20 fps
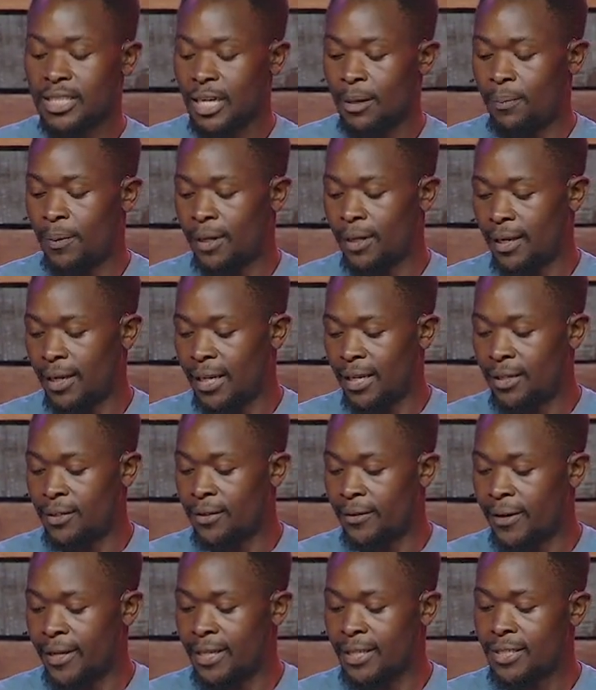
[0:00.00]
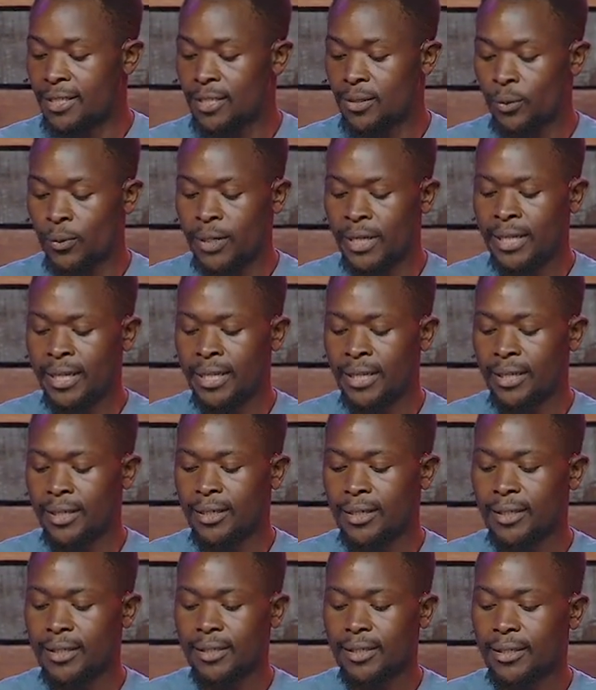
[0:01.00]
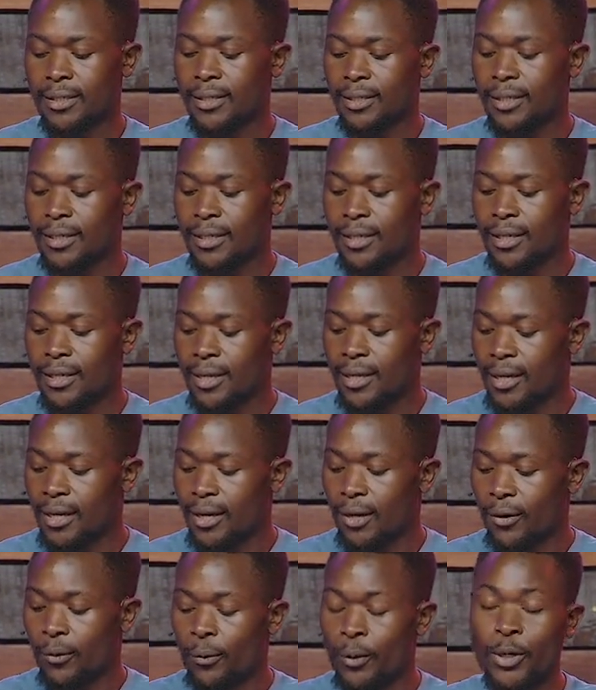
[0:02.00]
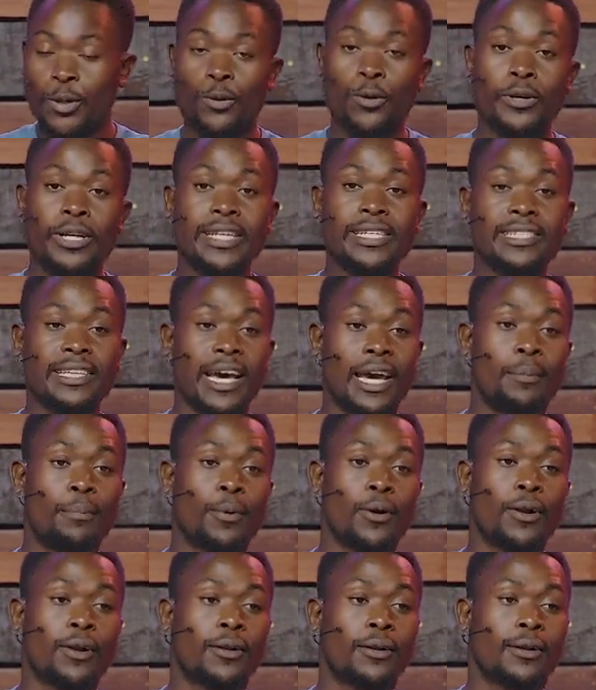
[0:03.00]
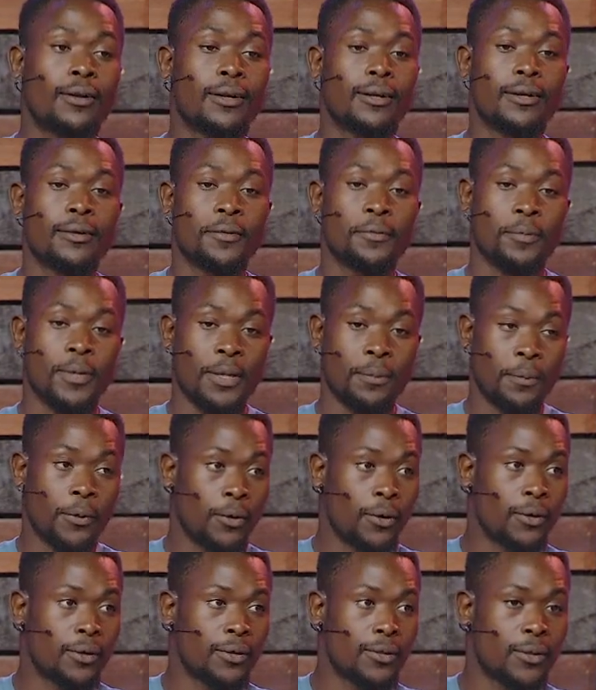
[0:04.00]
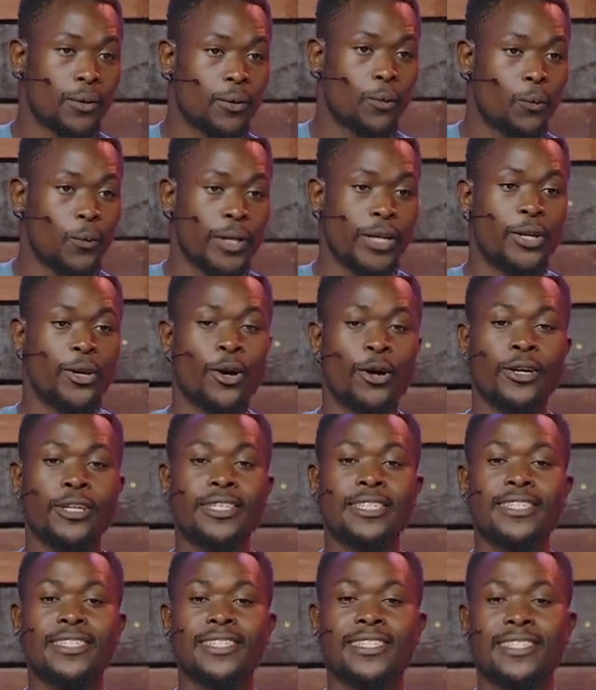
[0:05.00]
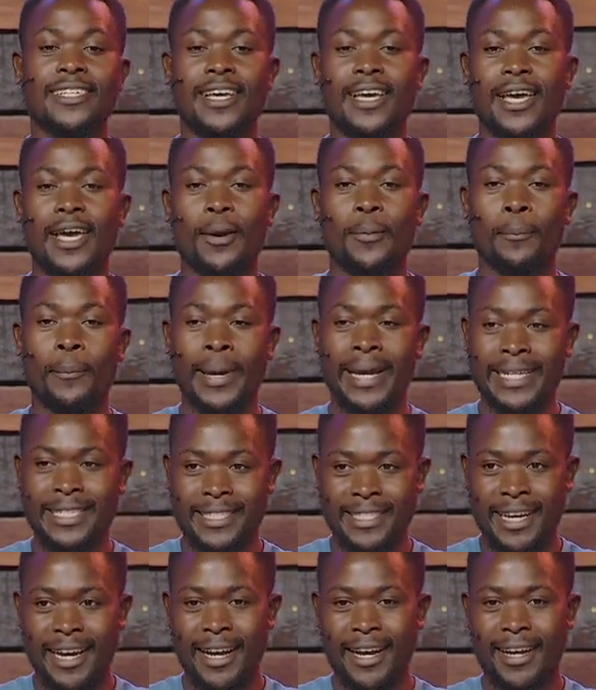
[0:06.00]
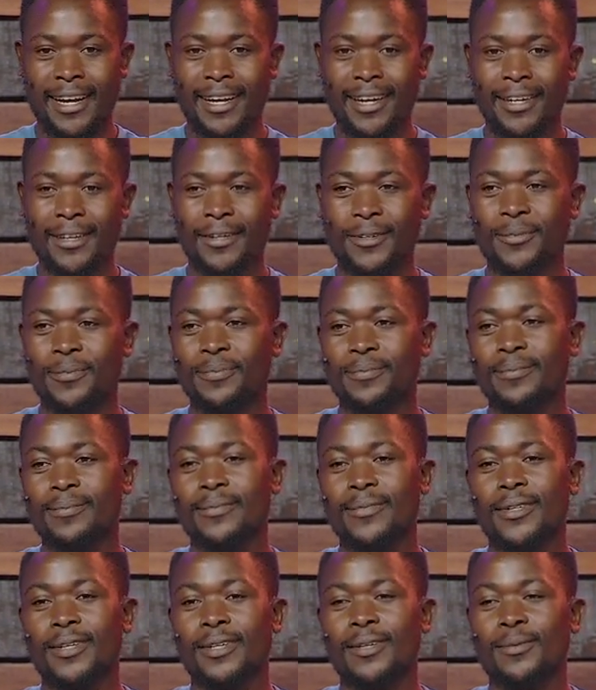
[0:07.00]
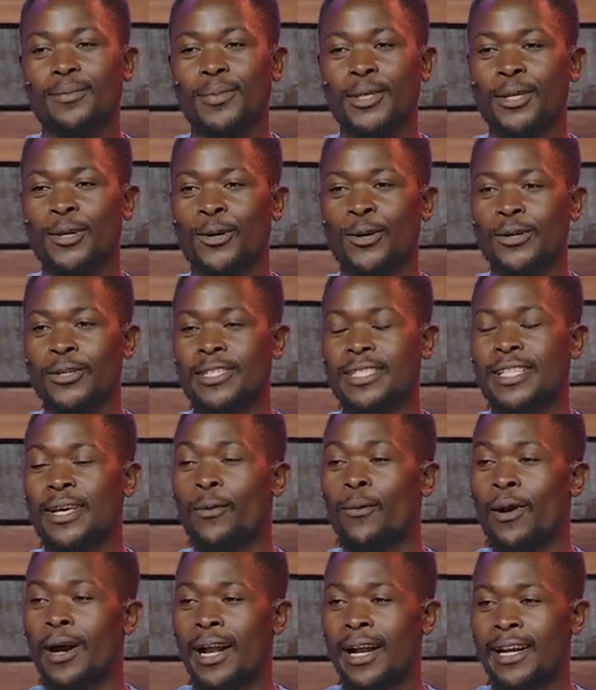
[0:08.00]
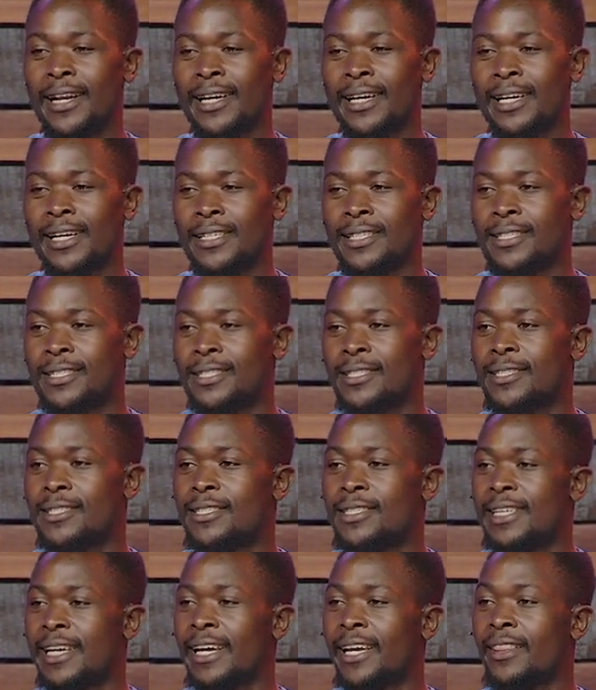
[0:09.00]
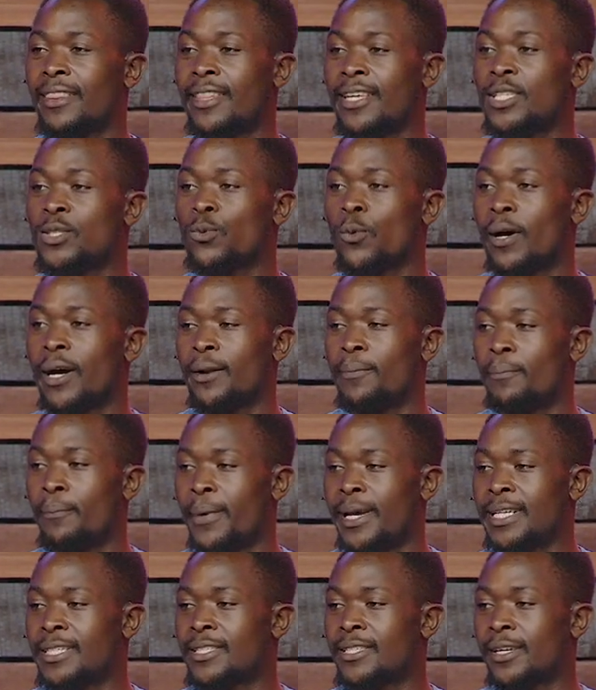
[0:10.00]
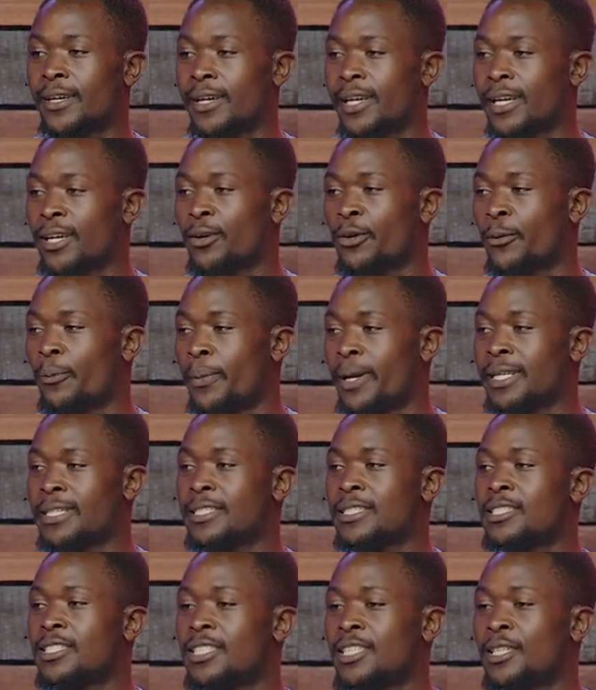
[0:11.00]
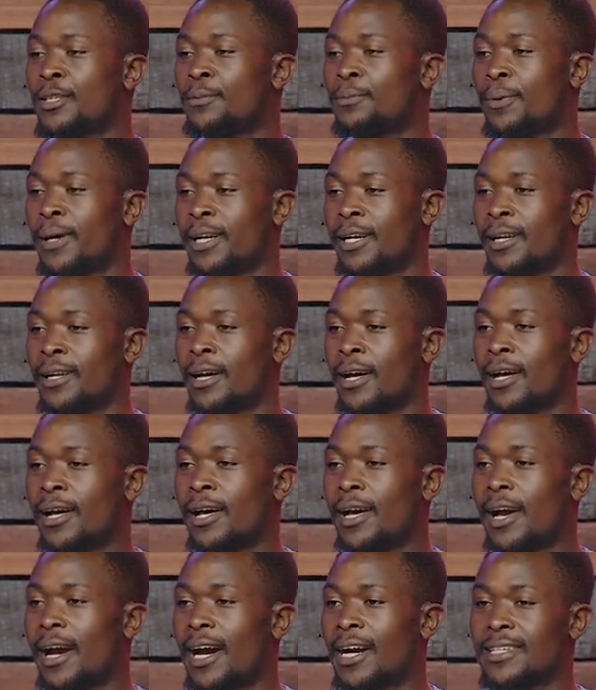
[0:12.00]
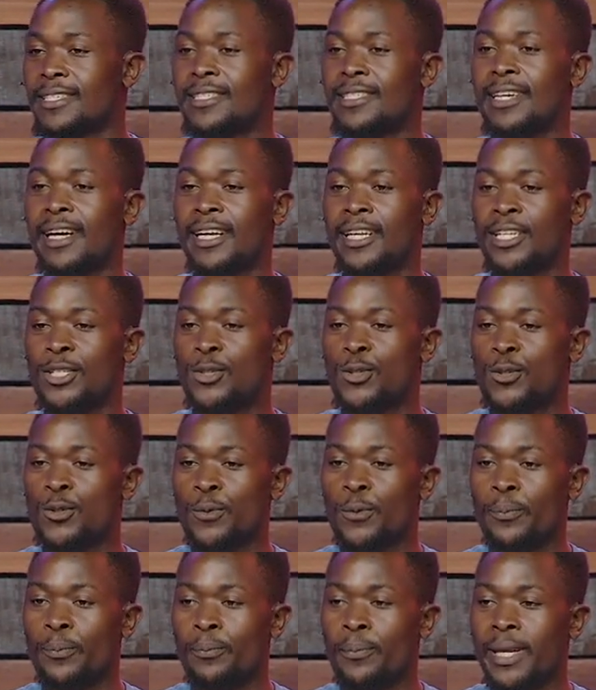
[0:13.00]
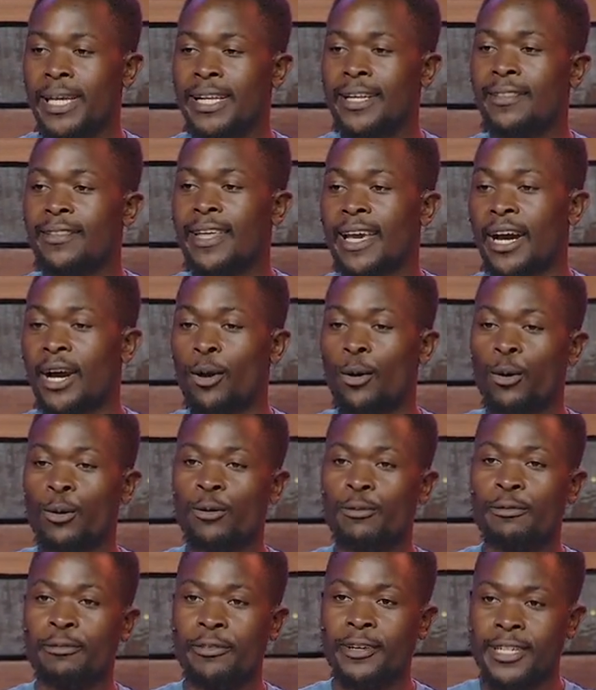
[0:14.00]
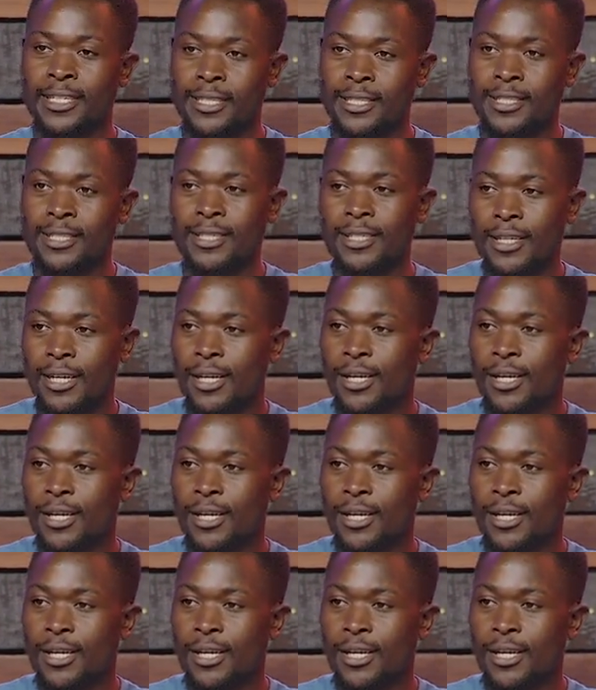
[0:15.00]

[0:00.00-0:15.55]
Chapel Eldorate. We do disciple people. We don't mentor, because the world has taken this word mentoring or mentorship and has turned it to mean their own feet.